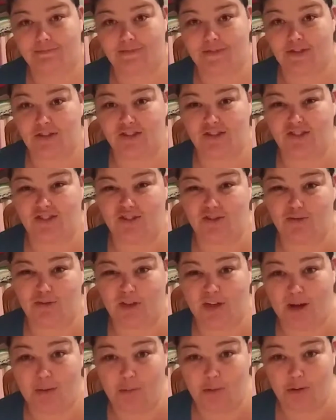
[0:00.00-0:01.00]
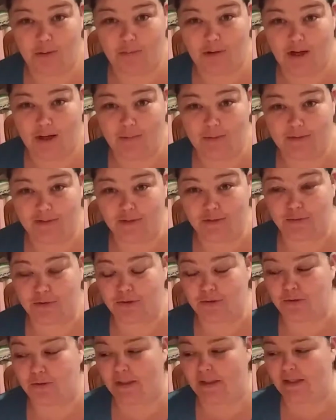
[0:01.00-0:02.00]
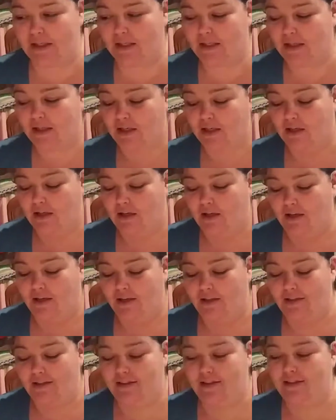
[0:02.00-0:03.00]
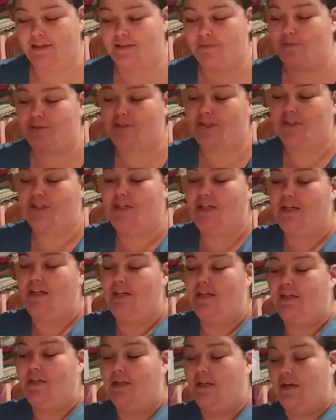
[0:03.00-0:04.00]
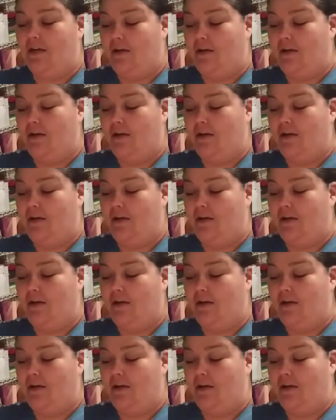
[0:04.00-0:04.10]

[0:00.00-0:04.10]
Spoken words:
just do a couple of bobbins real quick. This machine